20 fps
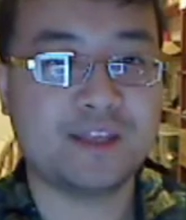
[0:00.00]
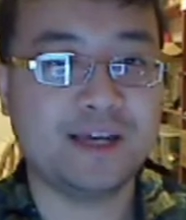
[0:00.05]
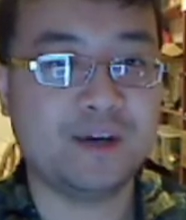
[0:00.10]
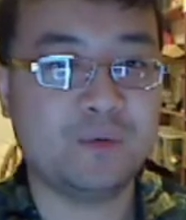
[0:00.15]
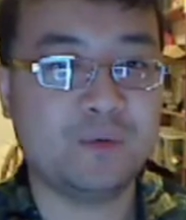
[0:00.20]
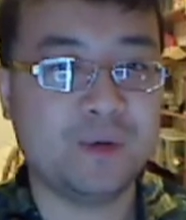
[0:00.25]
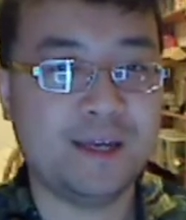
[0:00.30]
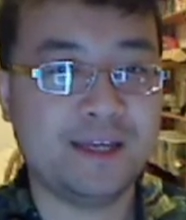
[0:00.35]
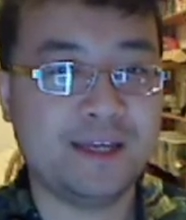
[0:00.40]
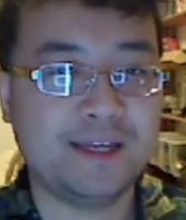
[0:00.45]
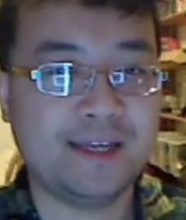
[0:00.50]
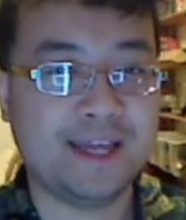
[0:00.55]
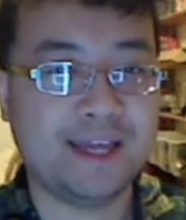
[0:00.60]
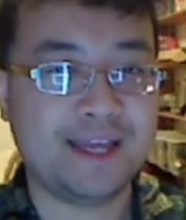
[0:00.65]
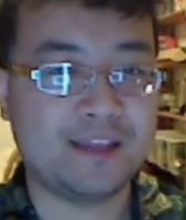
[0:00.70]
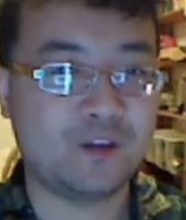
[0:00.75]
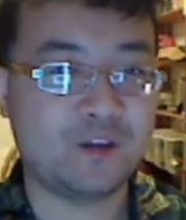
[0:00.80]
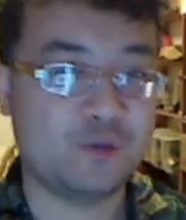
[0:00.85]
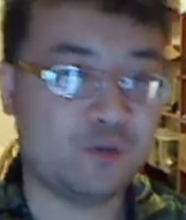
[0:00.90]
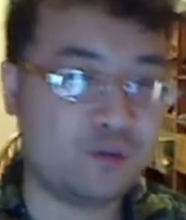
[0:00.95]
that way
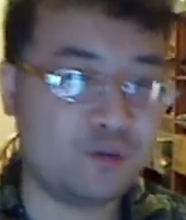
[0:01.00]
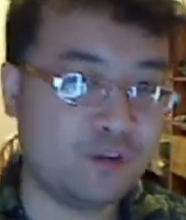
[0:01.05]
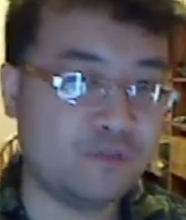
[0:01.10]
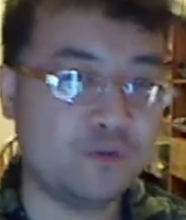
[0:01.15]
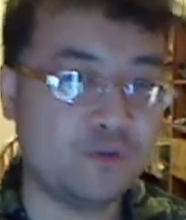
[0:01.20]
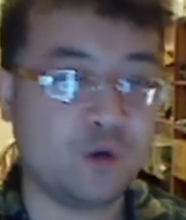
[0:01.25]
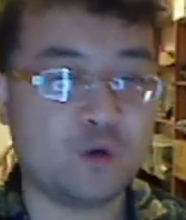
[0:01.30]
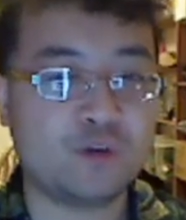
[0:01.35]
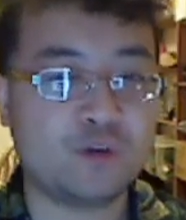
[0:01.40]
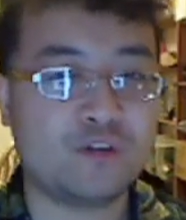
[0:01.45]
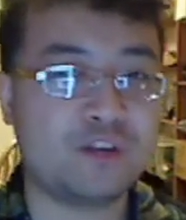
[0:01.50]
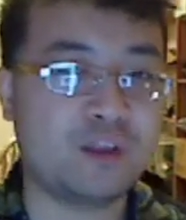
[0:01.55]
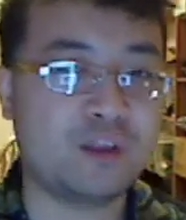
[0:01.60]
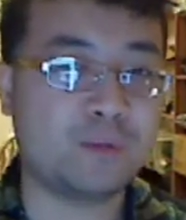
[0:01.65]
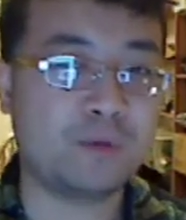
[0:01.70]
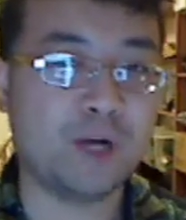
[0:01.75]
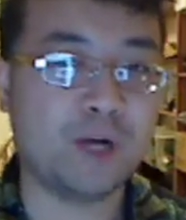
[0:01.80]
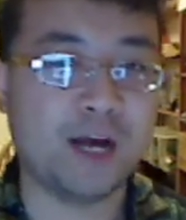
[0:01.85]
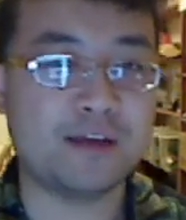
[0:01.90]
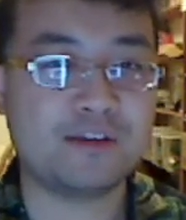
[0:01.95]
so you can focus on the
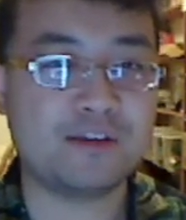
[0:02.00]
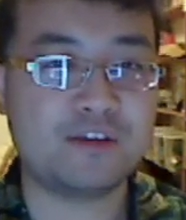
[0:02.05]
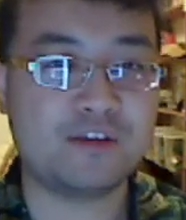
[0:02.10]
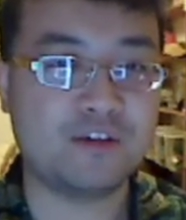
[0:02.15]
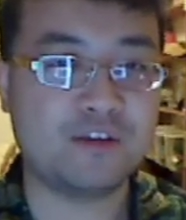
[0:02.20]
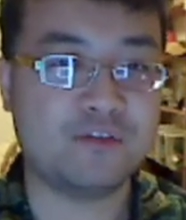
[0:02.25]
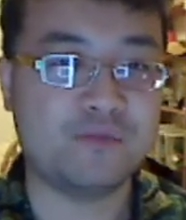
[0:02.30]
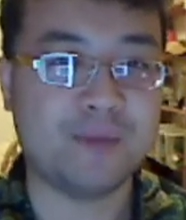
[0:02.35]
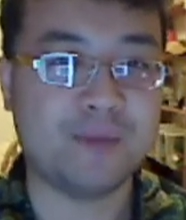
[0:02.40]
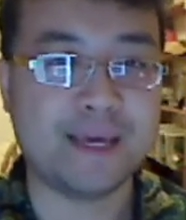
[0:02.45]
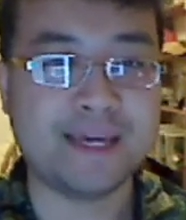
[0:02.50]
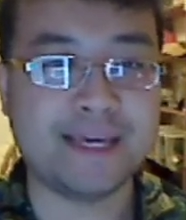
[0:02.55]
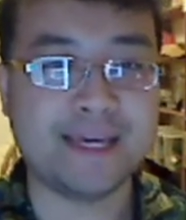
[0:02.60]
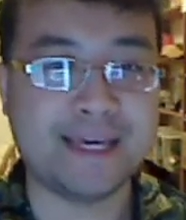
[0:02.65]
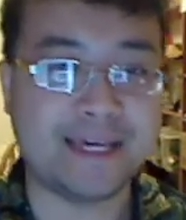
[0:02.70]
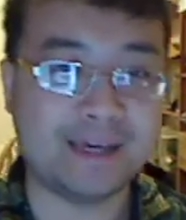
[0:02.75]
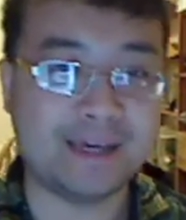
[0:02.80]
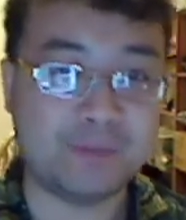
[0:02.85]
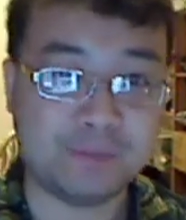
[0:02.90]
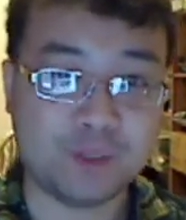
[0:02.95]
process of
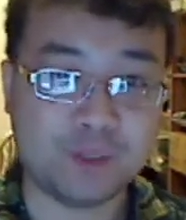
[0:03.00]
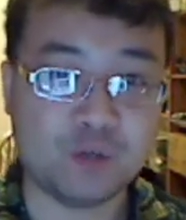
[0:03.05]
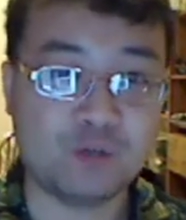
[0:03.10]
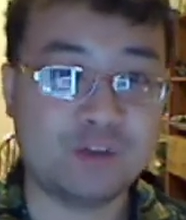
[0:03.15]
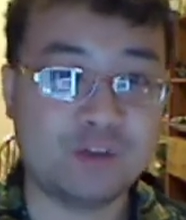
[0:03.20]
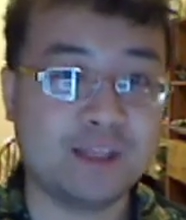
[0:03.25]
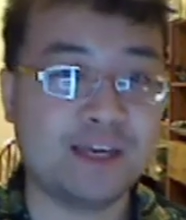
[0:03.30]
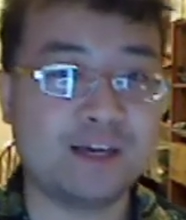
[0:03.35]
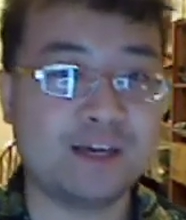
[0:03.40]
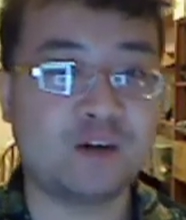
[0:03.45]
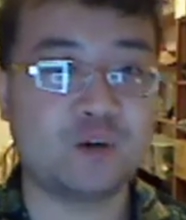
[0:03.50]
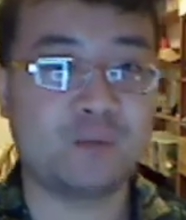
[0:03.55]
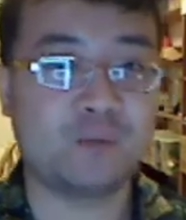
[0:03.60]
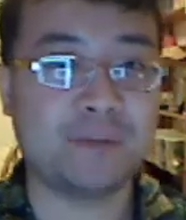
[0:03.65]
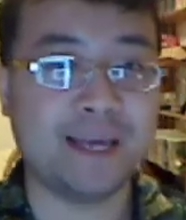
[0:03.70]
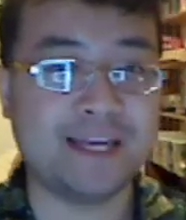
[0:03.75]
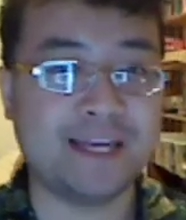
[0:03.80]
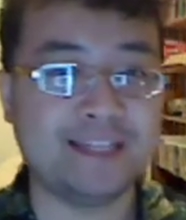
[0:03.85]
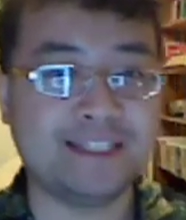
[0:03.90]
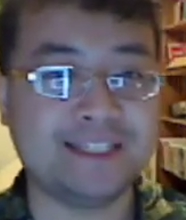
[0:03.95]
making music or
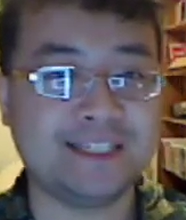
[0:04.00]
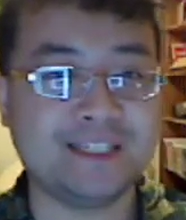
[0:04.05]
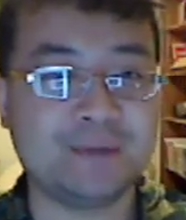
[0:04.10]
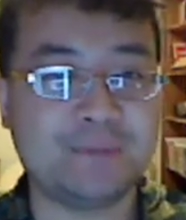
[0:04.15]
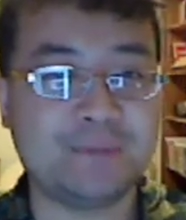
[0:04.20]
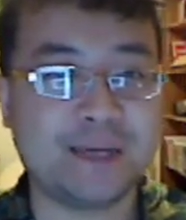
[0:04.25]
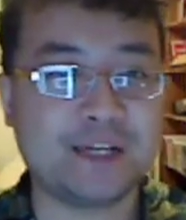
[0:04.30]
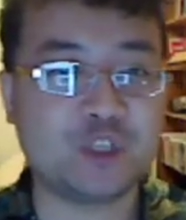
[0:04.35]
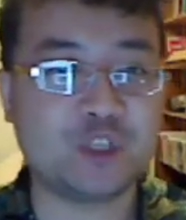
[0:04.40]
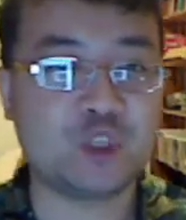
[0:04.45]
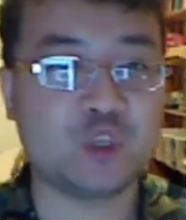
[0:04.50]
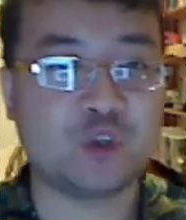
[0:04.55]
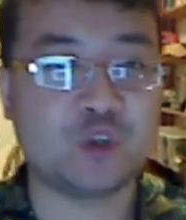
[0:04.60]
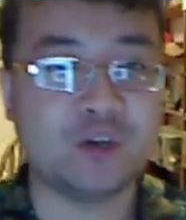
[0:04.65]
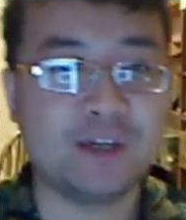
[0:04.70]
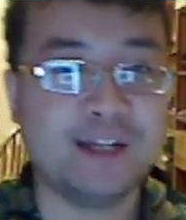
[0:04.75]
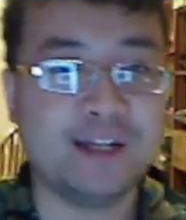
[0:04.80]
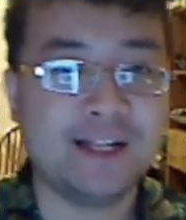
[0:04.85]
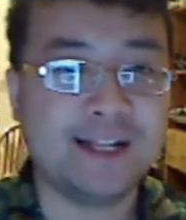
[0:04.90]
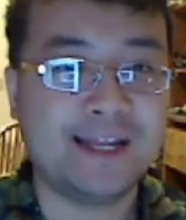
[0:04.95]
painting a
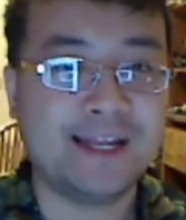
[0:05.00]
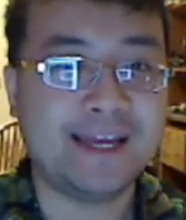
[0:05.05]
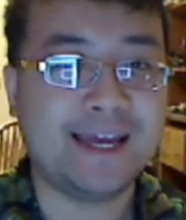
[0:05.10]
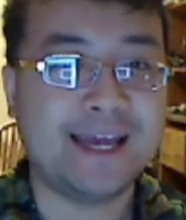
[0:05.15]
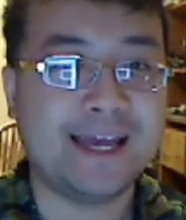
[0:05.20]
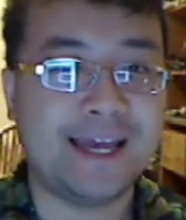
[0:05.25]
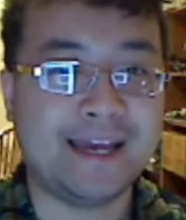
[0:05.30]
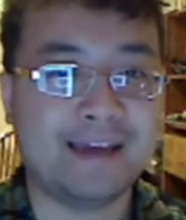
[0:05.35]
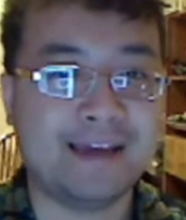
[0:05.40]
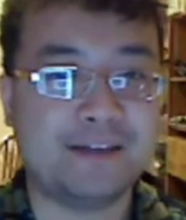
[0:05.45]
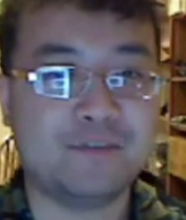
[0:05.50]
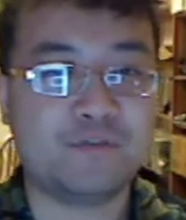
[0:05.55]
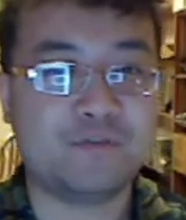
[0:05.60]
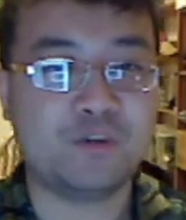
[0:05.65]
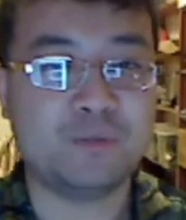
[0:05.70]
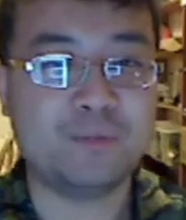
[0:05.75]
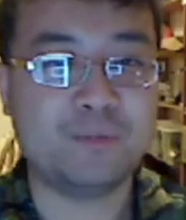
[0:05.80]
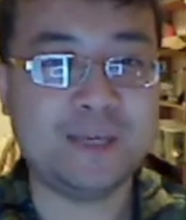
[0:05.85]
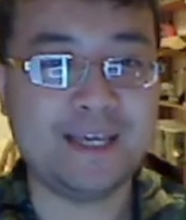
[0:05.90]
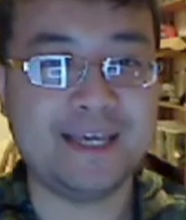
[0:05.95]
picture. And
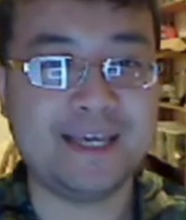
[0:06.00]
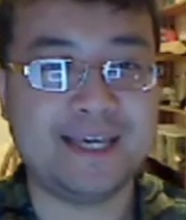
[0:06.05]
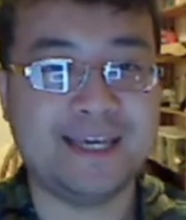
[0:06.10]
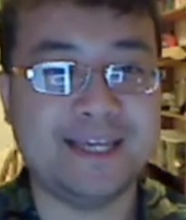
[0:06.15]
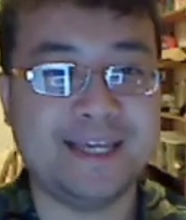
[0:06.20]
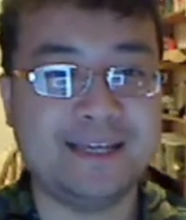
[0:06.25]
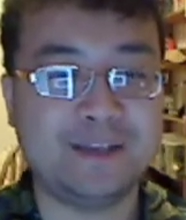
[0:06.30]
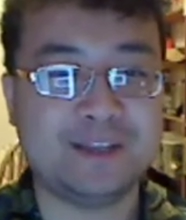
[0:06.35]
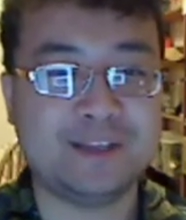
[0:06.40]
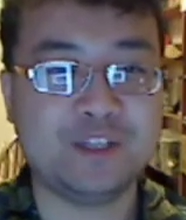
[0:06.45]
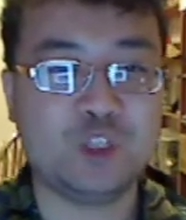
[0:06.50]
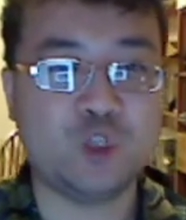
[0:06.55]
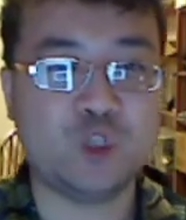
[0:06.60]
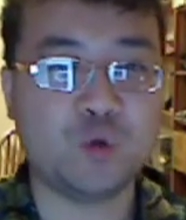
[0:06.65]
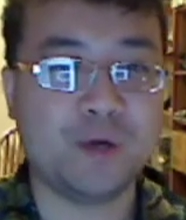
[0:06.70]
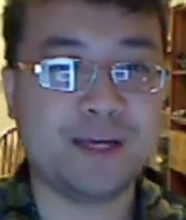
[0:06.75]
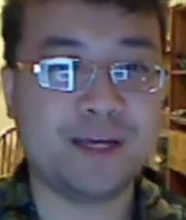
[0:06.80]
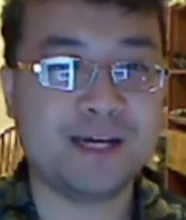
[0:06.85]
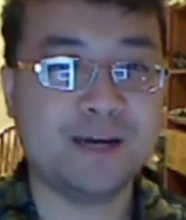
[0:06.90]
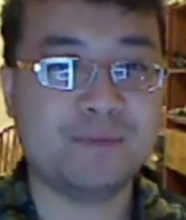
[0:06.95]
for me, the
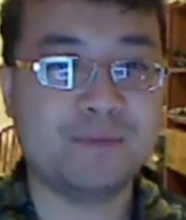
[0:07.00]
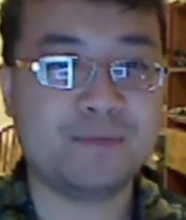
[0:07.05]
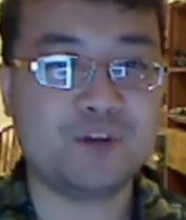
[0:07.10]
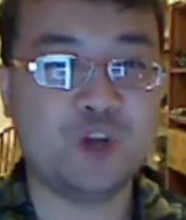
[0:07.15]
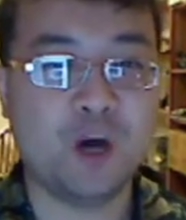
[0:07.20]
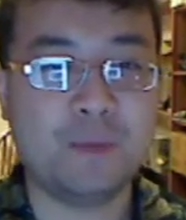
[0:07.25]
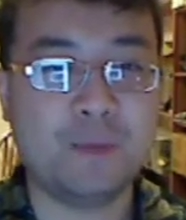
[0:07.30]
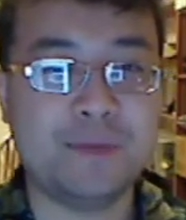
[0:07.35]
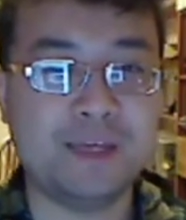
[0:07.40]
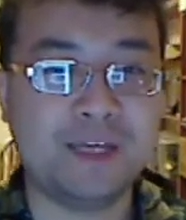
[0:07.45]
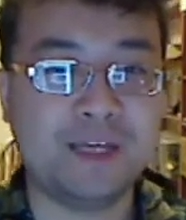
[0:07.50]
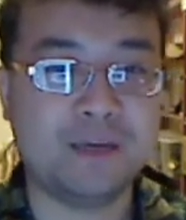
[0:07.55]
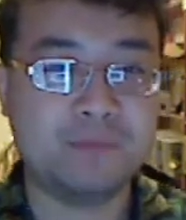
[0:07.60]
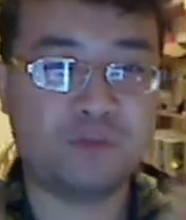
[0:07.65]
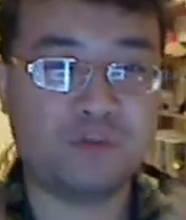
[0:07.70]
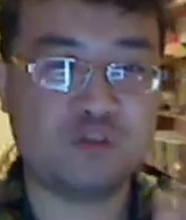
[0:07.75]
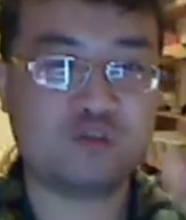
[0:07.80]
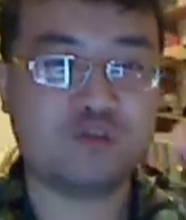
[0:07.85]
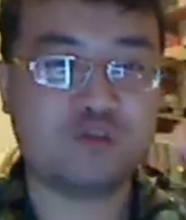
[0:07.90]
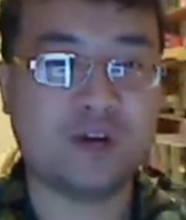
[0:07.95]
joy comes not being
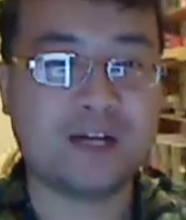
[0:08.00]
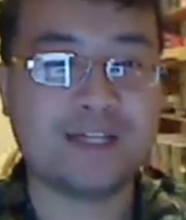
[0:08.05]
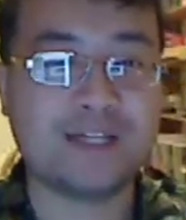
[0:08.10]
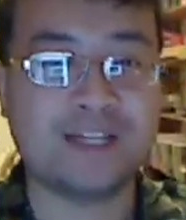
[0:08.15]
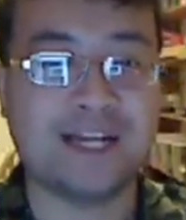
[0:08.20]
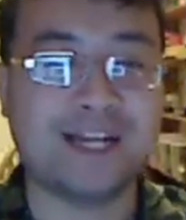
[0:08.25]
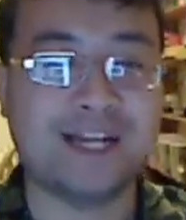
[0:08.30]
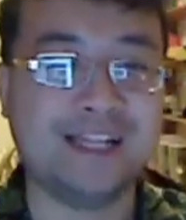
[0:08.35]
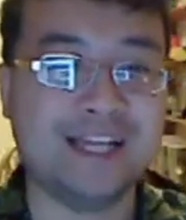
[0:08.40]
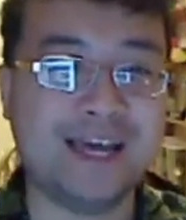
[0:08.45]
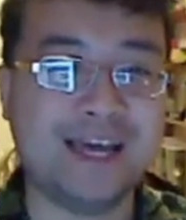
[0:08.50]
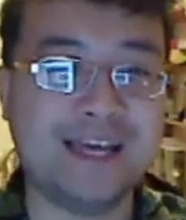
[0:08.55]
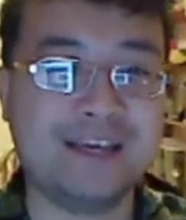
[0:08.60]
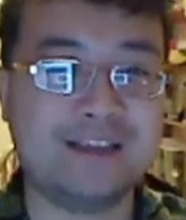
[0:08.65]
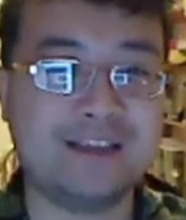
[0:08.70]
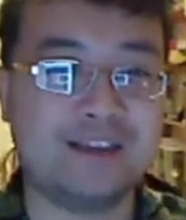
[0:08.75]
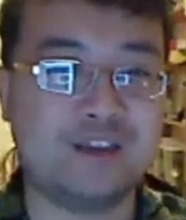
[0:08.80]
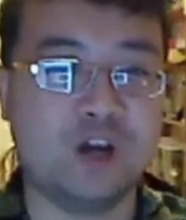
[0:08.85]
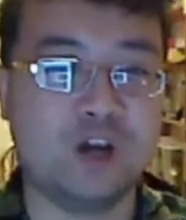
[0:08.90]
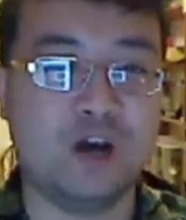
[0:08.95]
obstructed. I
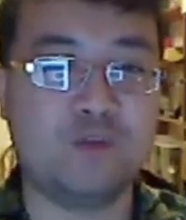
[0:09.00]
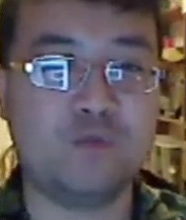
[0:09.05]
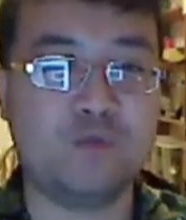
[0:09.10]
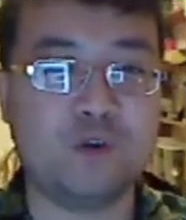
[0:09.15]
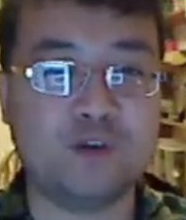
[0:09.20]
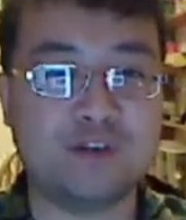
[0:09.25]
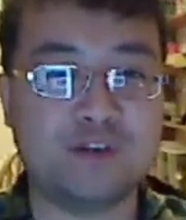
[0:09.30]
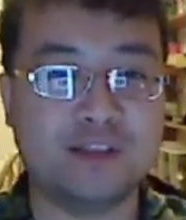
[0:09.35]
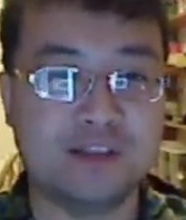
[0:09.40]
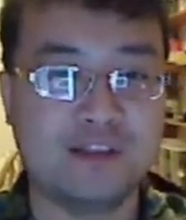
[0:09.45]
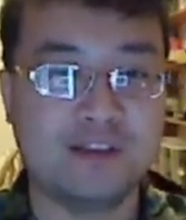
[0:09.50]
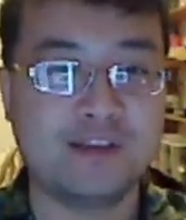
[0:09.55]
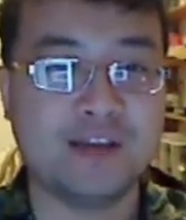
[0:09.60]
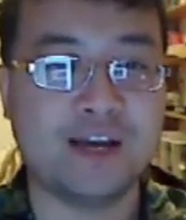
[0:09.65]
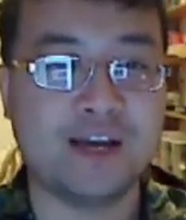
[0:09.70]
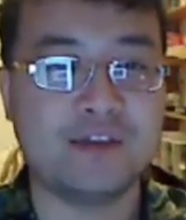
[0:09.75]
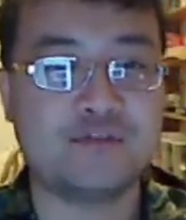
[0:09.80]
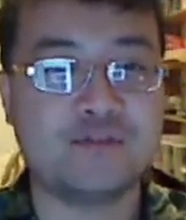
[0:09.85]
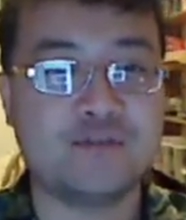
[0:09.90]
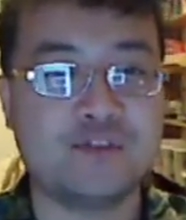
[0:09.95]
like software
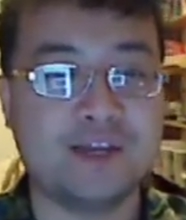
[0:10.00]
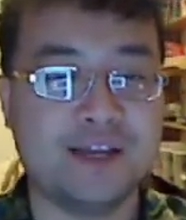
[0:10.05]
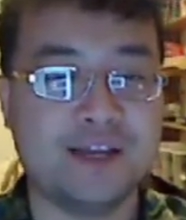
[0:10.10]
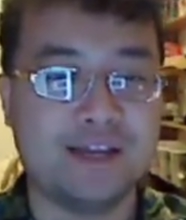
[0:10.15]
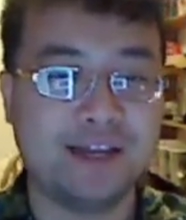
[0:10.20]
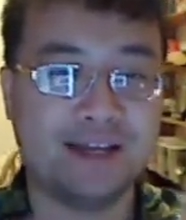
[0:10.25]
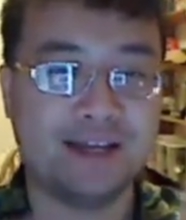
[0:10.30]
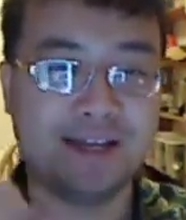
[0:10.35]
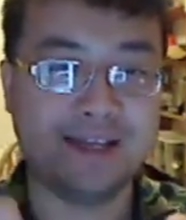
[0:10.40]
synthesizers that